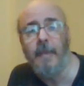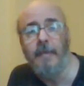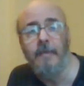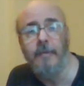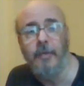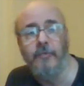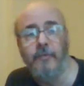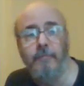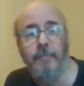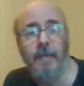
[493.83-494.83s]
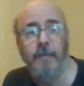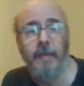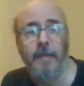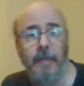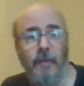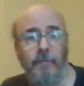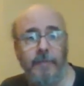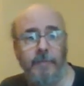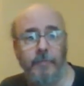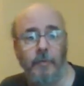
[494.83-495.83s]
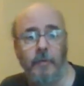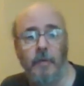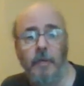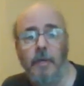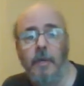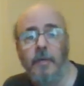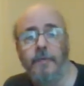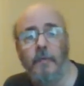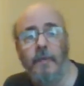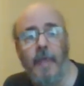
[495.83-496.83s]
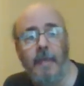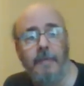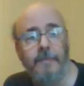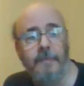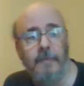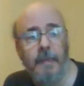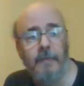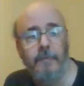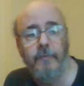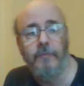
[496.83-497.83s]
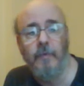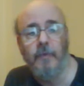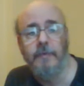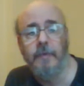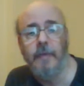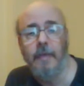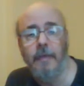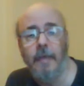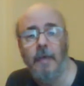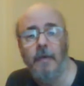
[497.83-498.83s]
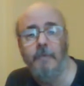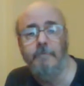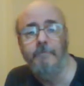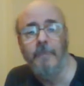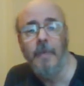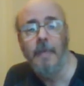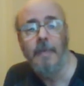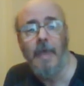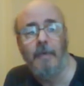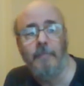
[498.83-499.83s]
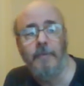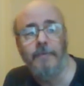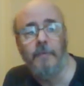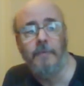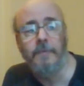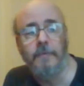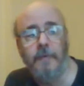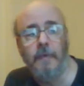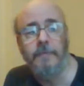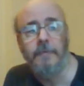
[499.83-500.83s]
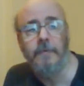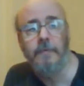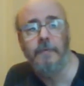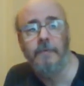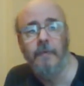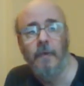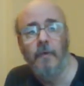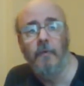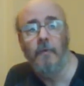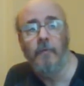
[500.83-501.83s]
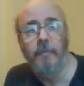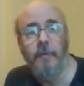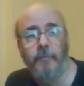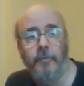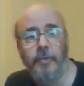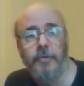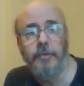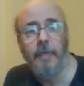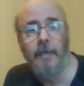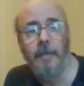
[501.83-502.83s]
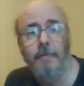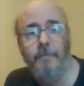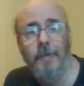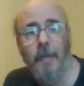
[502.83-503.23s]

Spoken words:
and endangering many other people. So that is today's instruction. Any comments or suggestions would be appreciated.